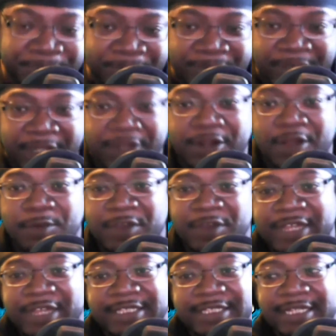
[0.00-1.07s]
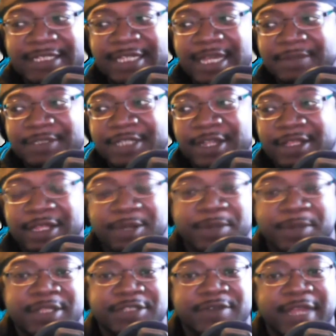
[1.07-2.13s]
we're facing good times as Carolina
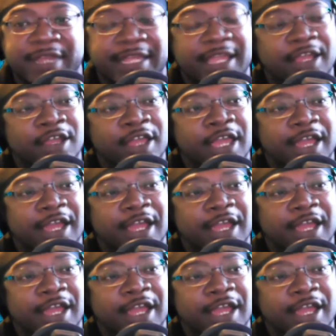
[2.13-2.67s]
Panthers right now.